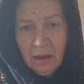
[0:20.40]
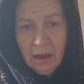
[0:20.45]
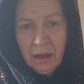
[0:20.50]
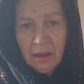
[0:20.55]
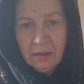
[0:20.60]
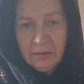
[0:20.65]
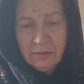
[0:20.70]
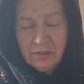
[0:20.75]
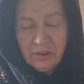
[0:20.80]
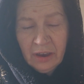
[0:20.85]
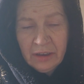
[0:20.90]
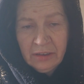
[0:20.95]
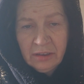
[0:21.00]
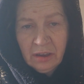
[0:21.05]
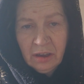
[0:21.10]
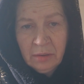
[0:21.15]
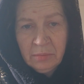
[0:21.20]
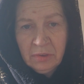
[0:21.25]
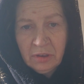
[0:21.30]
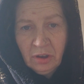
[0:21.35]
and
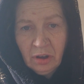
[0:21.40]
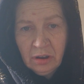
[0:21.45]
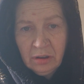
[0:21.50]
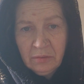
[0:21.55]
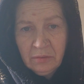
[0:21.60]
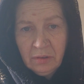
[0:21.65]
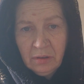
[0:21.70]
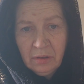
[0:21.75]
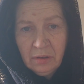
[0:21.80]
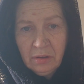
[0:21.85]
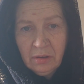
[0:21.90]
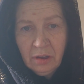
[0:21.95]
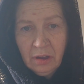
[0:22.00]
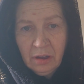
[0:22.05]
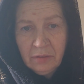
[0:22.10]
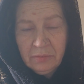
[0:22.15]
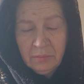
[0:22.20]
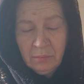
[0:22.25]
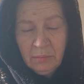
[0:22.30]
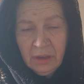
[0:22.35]
Jacob, the God
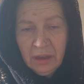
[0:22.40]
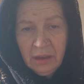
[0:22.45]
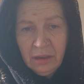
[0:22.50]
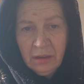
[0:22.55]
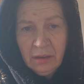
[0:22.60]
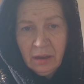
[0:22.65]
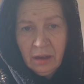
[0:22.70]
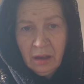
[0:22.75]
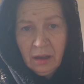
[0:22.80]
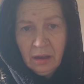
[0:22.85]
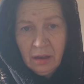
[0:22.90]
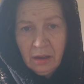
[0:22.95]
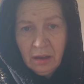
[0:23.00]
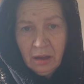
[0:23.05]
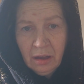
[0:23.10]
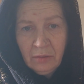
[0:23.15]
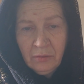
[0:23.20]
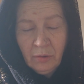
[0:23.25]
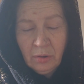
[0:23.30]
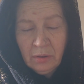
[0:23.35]
of me,
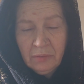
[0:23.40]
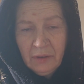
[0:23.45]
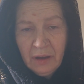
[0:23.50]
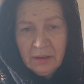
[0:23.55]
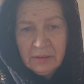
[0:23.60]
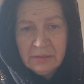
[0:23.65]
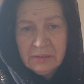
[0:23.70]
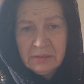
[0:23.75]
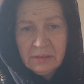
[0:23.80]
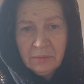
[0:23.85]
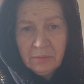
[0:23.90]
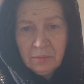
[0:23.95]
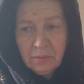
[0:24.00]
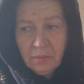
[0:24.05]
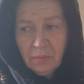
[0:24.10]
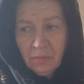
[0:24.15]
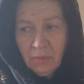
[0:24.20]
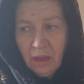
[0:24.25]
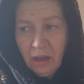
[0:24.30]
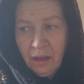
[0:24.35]
of all of us,
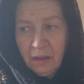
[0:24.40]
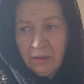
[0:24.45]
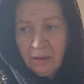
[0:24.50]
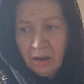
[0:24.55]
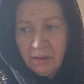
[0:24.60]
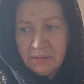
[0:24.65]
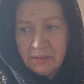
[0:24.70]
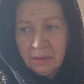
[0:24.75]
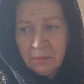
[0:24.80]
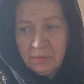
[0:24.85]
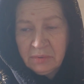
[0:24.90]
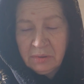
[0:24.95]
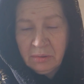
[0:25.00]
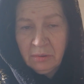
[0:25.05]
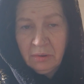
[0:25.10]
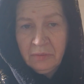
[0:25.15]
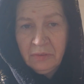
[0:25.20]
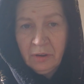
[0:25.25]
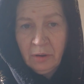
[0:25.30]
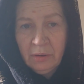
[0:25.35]
and ask him to
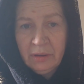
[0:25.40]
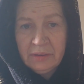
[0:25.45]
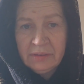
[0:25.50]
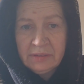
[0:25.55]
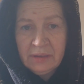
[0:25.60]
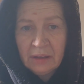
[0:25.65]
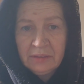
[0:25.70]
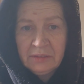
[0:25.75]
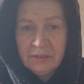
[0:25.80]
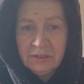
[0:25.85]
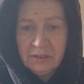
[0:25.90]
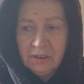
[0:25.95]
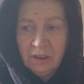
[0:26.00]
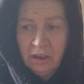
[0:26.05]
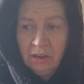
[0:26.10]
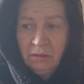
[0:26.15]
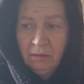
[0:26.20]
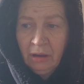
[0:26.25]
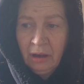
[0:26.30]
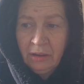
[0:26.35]
reveal his son to
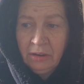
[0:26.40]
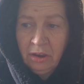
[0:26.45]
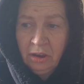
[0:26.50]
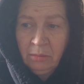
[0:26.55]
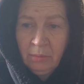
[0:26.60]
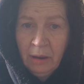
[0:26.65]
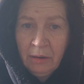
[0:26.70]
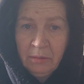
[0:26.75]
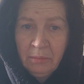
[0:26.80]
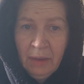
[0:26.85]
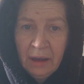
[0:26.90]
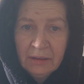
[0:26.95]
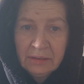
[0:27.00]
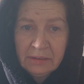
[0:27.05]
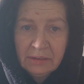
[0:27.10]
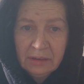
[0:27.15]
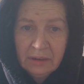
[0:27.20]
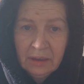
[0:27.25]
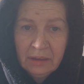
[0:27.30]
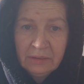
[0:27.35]
you and who Mary
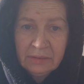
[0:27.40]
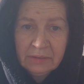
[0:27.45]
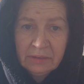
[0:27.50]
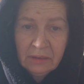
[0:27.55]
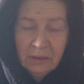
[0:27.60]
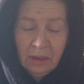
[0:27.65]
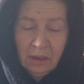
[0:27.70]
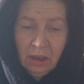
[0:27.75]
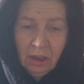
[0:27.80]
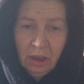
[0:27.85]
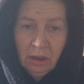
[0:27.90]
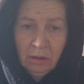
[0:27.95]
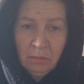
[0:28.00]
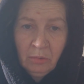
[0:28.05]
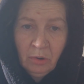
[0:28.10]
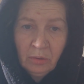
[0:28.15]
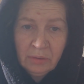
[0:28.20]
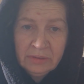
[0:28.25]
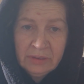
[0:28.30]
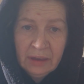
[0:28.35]
Magdalene is, who
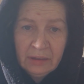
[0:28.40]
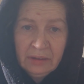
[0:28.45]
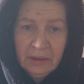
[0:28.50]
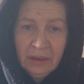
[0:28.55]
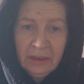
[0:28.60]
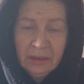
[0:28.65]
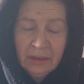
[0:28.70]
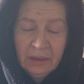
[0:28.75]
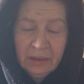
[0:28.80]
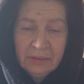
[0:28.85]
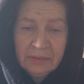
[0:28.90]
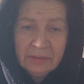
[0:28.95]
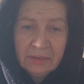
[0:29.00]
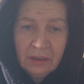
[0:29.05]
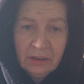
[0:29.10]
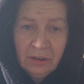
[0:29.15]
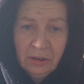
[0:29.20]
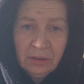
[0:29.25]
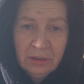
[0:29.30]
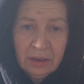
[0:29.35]
Mort Technique is,
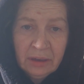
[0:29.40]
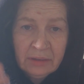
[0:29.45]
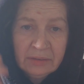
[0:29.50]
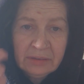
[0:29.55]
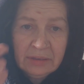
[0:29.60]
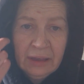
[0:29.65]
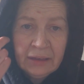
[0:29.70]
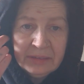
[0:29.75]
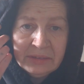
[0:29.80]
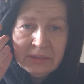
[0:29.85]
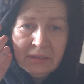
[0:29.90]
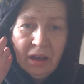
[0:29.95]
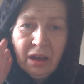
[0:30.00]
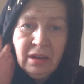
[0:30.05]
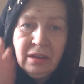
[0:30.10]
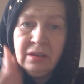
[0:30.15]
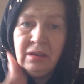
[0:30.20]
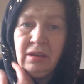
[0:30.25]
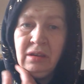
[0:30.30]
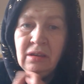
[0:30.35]
and who King
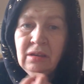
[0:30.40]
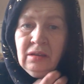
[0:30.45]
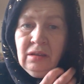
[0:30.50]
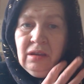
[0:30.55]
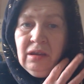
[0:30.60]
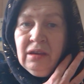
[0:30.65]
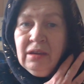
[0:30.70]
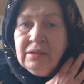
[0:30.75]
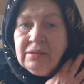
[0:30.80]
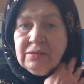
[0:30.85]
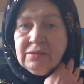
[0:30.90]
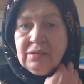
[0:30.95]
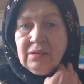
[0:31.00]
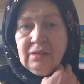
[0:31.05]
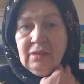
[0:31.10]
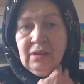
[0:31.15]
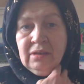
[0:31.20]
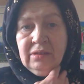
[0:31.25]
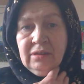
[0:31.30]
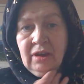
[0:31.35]
Selassie is,
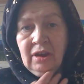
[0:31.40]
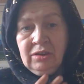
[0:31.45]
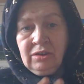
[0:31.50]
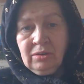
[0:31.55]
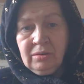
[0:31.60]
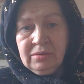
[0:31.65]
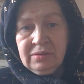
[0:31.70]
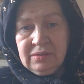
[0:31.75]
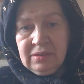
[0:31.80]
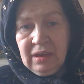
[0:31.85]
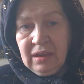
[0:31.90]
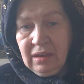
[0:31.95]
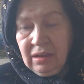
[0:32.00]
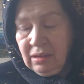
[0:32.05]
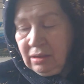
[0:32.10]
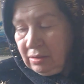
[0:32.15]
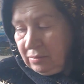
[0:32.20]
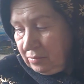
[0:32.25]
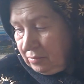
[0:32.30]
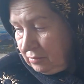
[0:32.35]
and you'll
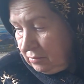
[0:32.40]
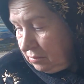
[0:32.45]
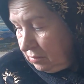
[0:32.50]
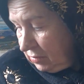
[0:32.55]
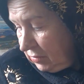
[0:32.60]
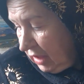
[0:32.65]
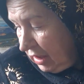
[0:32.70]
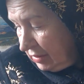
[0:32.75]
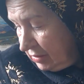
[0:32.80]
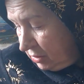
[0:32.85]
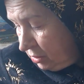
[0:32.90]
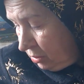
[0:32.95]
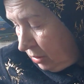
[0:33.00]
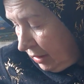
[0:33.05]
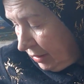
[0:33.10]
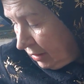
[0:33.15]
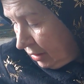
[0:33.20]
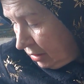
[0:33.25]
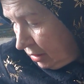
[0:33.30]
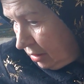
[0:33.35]
see. That's all
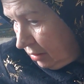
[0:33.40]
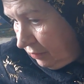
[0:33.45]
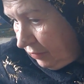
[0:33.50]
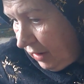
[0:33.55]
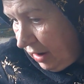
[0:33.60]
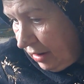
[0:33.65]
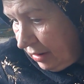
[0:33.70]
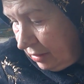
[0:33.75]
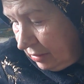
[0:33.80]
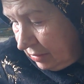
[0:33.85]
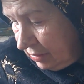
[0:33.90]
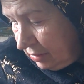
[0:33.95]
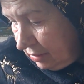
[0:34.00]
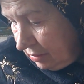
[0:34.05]
I can advise.